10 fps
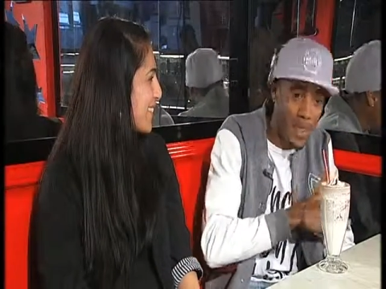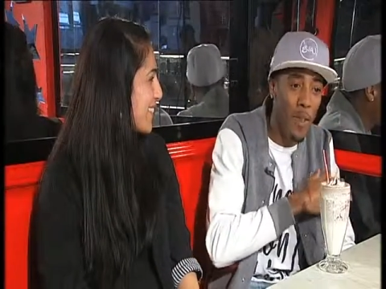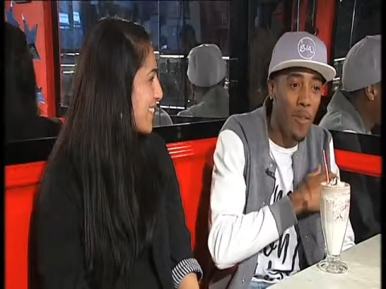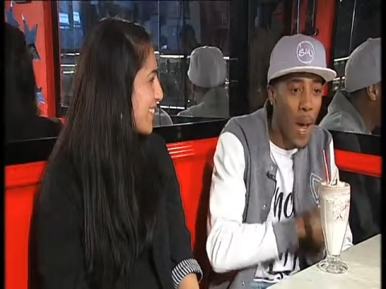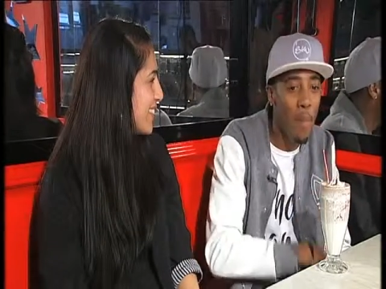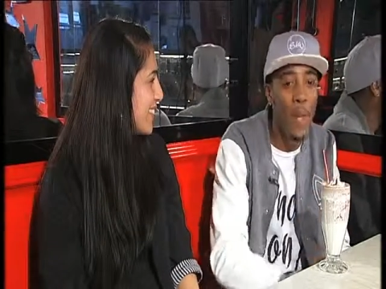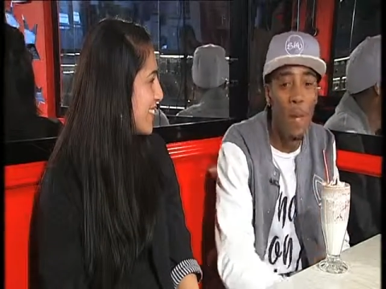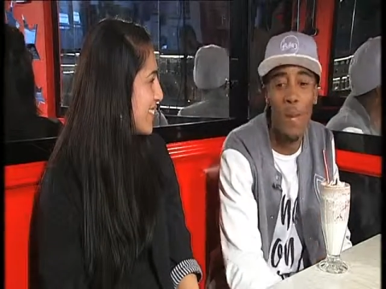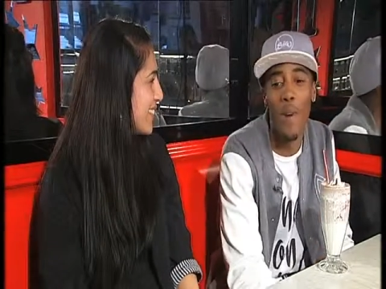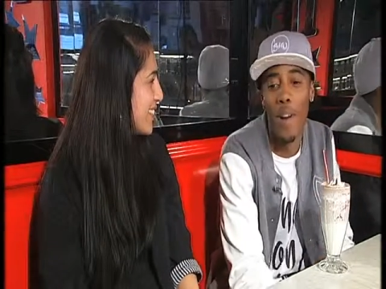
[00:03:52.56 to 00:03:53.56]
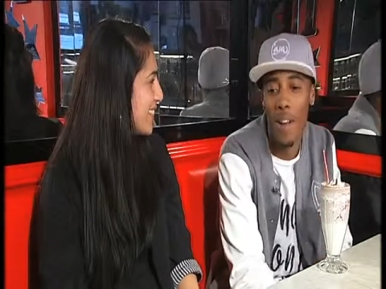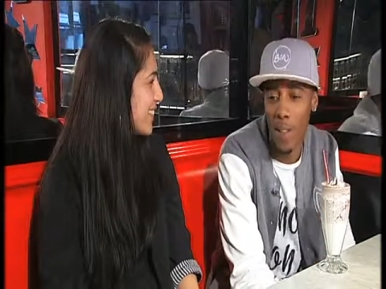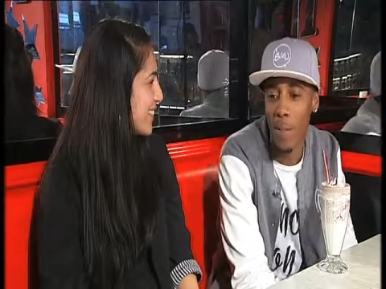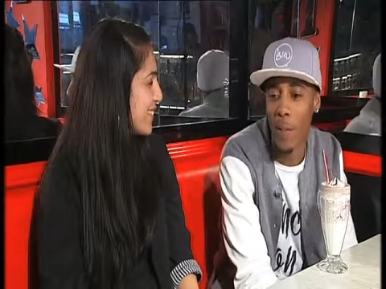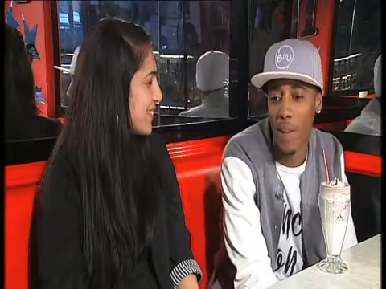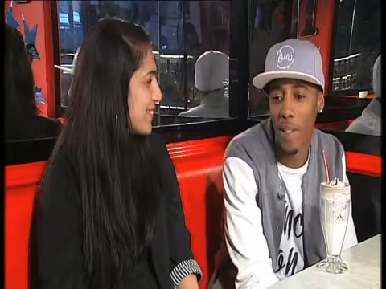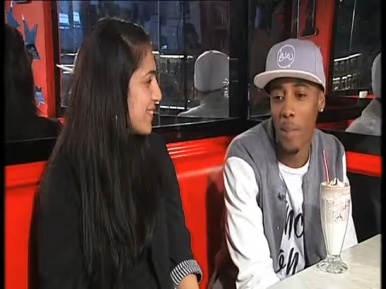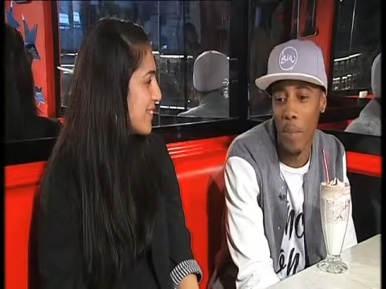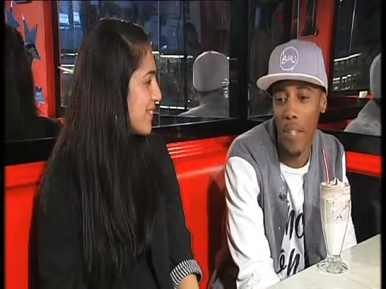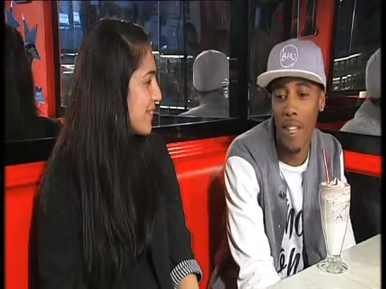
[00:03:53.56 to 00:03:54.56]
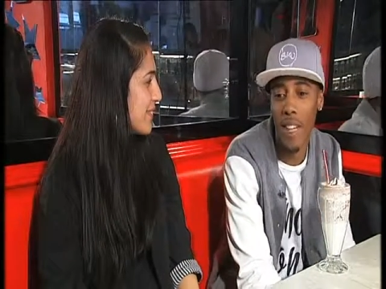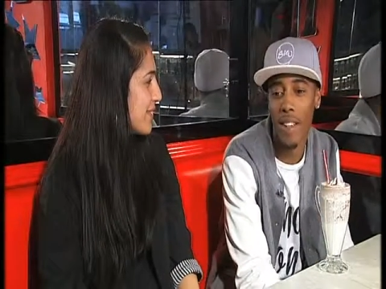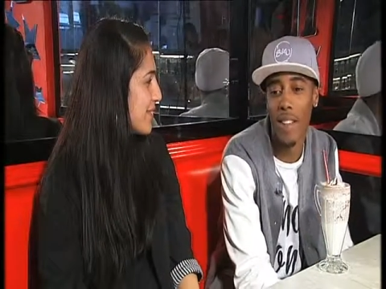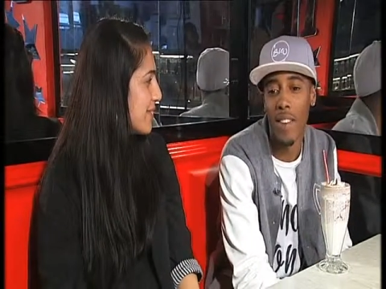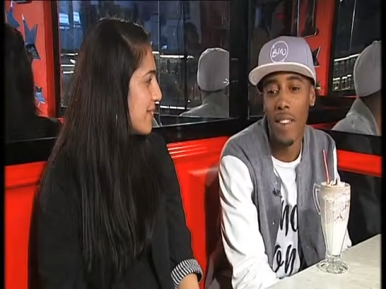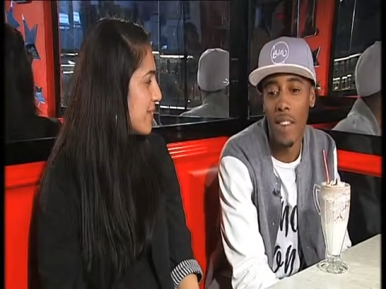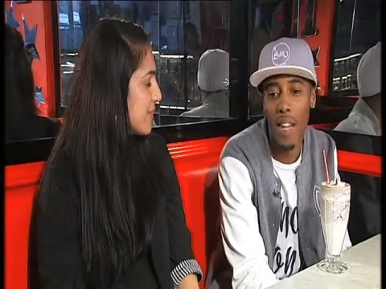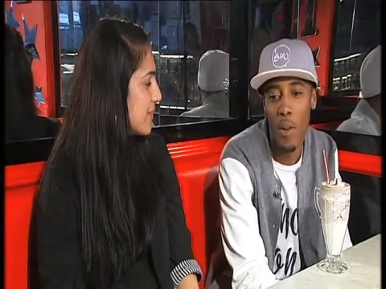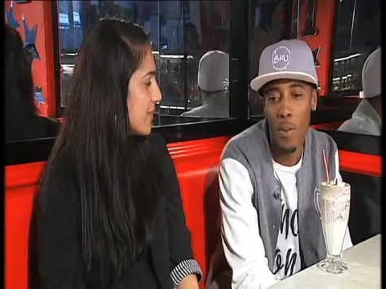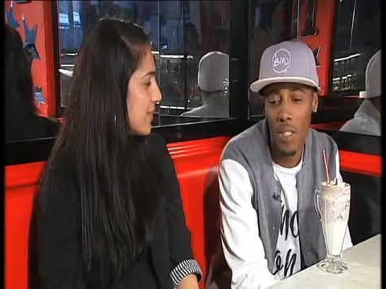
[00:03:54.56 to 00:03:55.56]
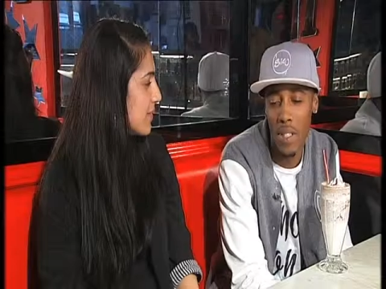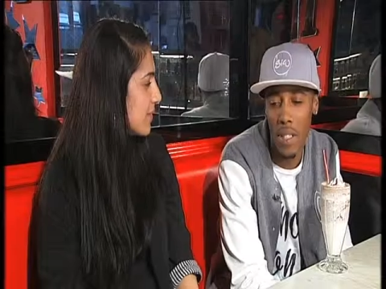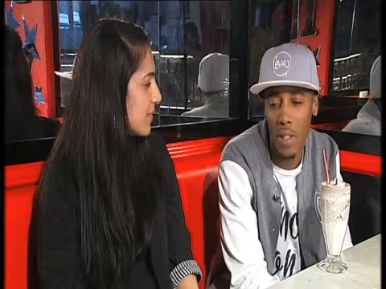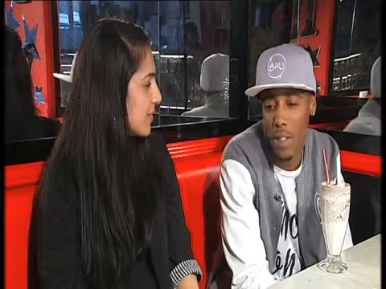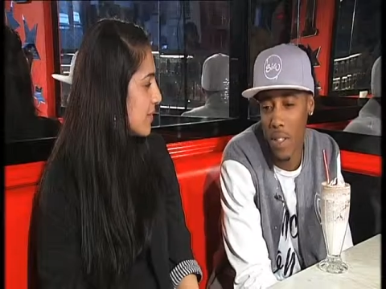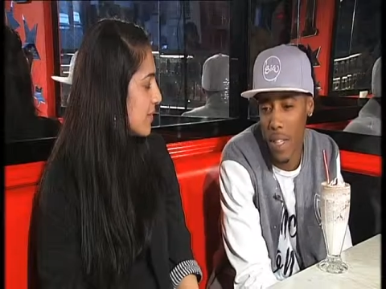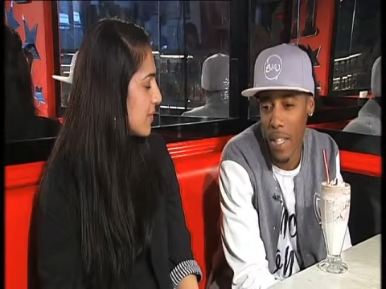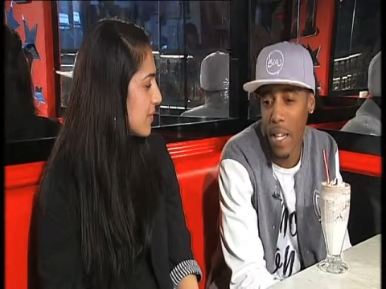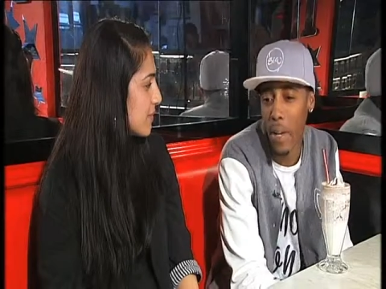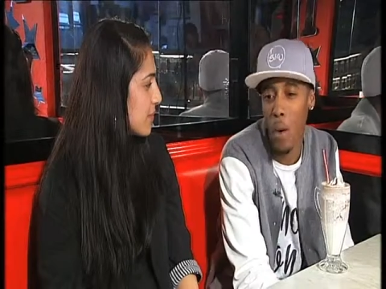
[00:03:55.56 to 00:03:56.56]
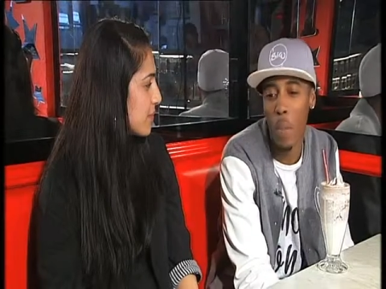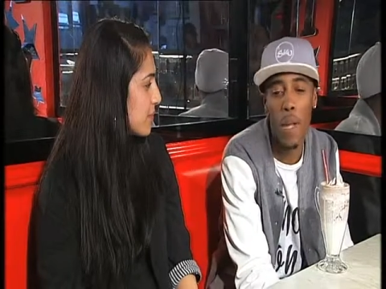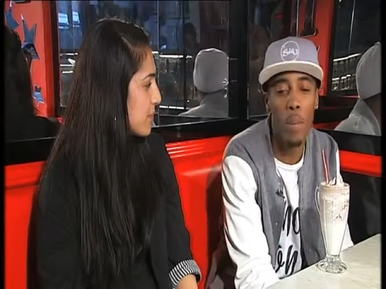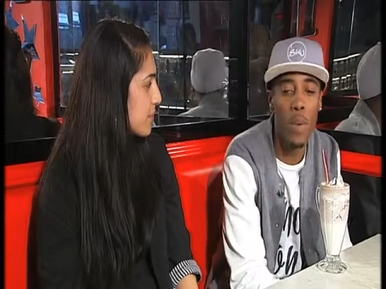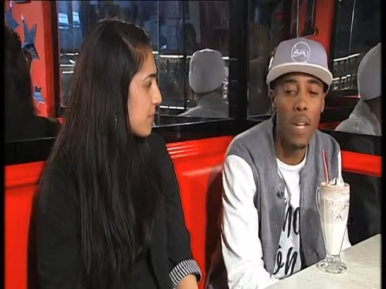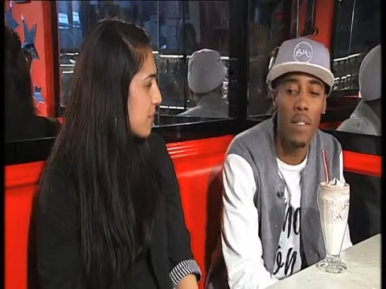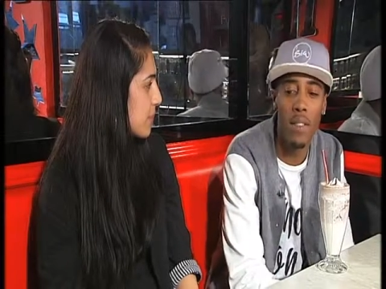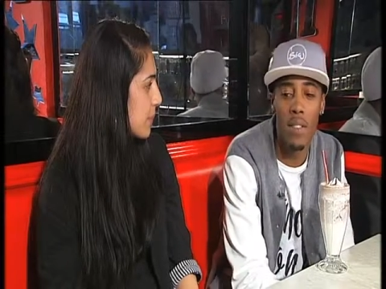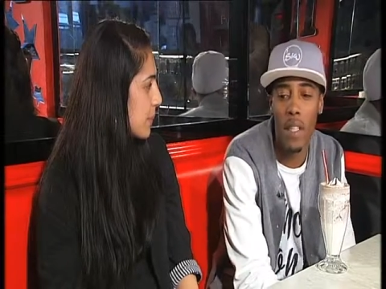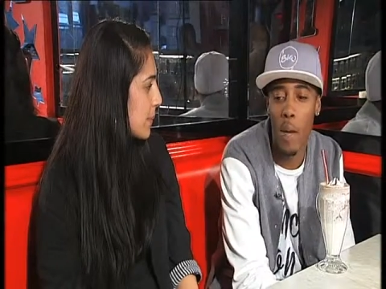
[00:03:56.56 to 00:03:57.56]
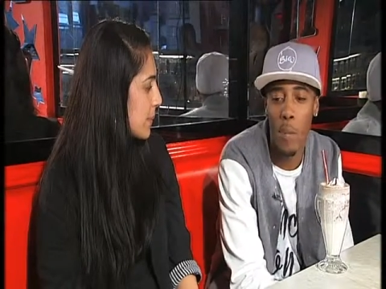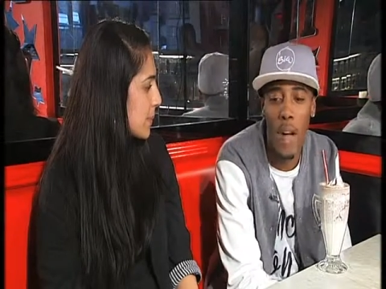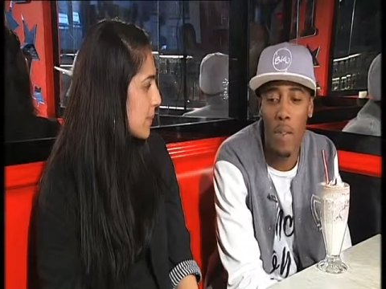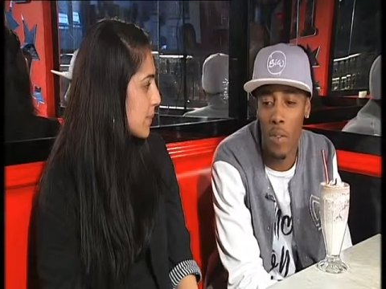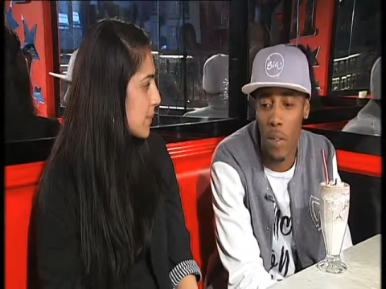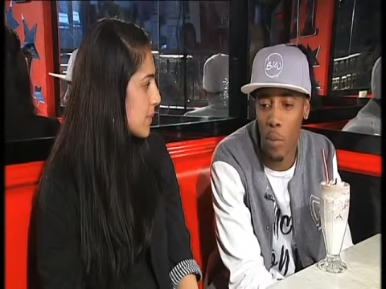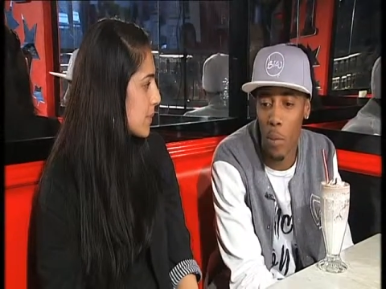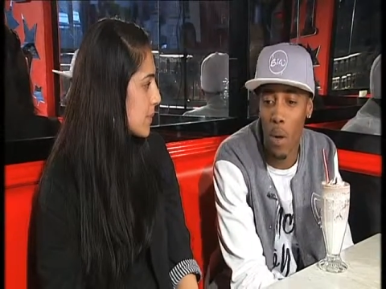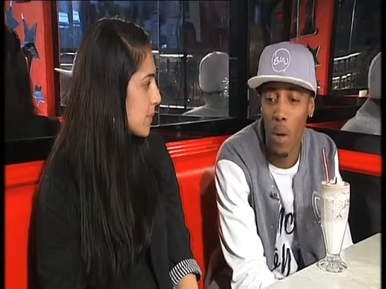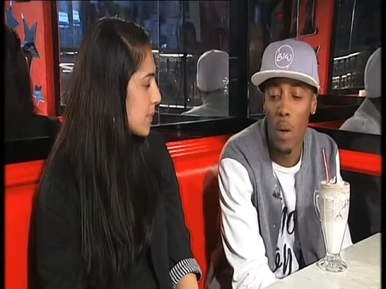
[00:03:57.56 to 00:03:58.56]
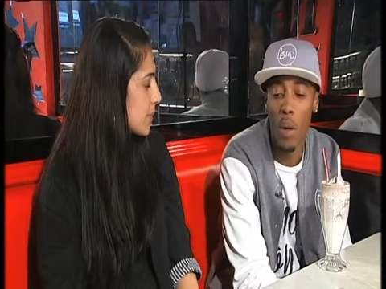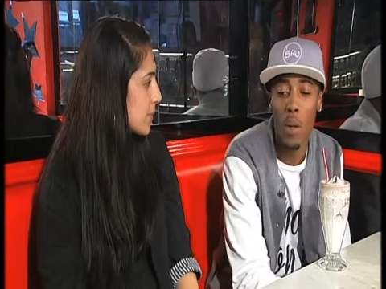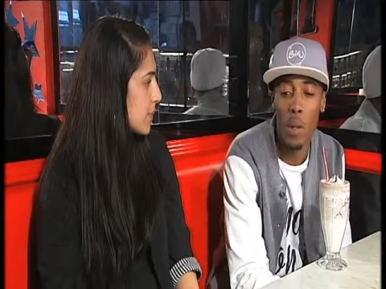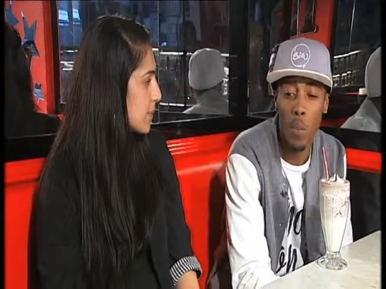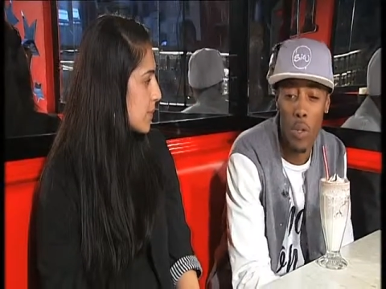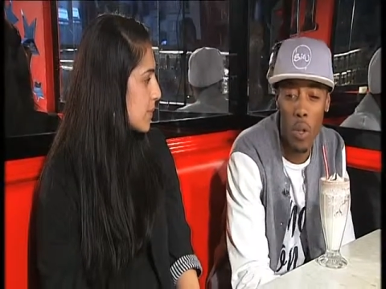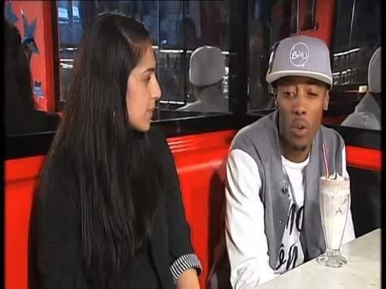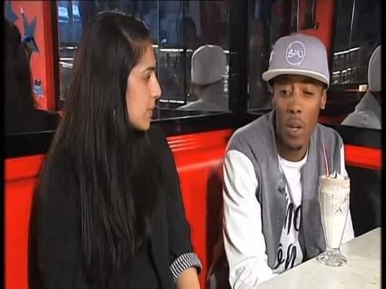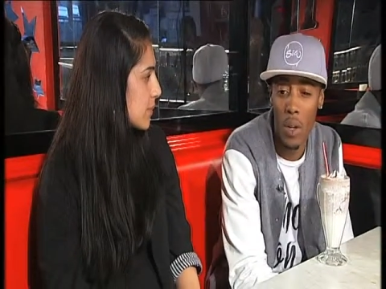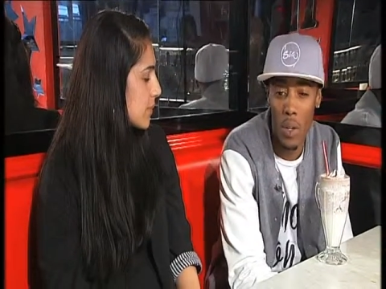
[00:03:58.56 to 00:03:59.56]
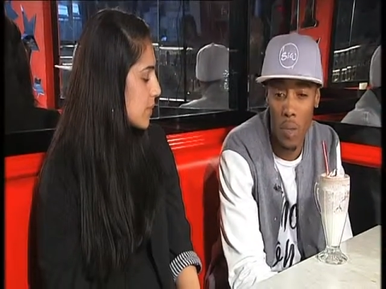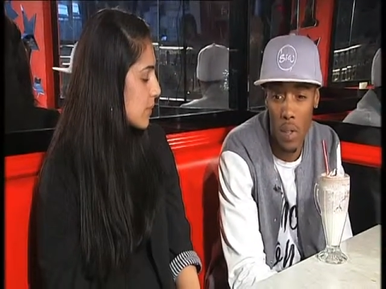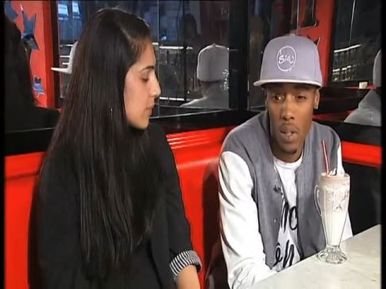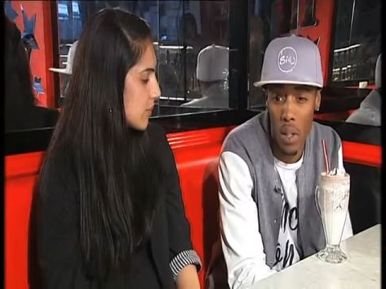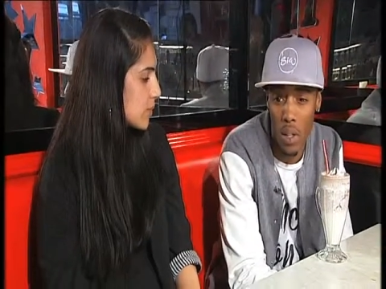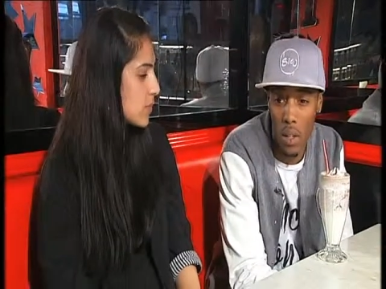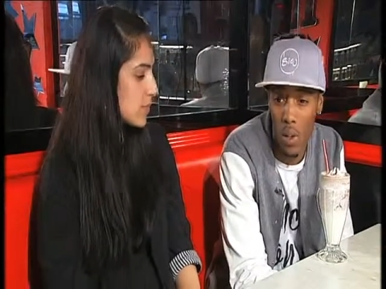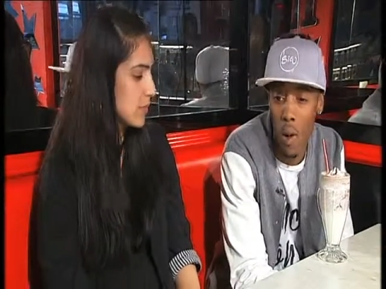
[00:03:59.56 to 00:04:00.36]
Speaker 1: the right people are, are talking to me. Like, like obviously you're gonna get your people that's saying bad things, but the majority of the, the